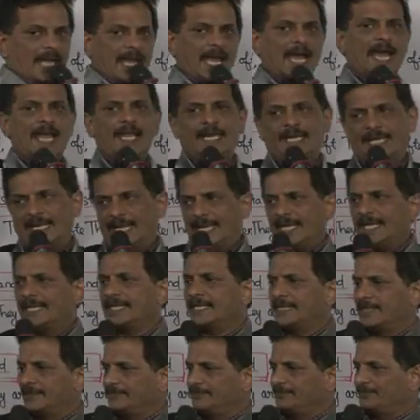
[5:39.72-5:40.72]
I
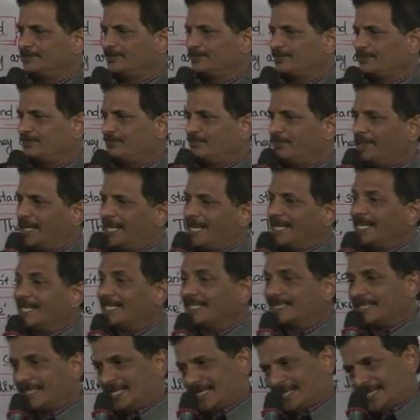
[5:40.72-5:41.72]
like
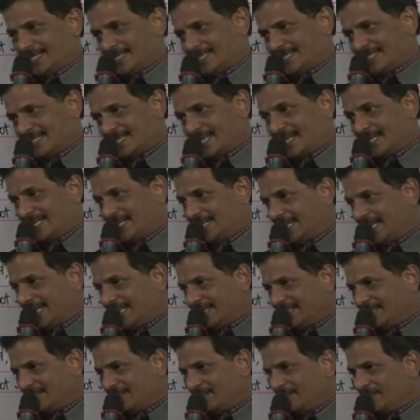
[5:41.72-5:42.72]
playing tennis. I
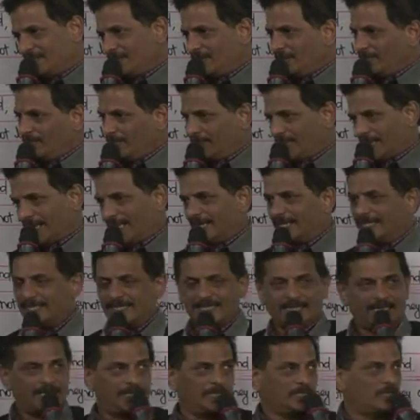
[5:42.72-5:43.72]
like playing
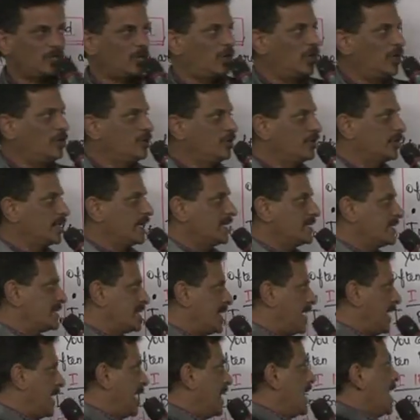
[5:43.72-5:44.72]
tennis. All you can
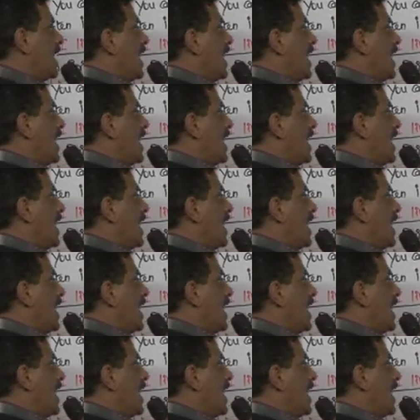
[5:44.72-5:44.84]
say,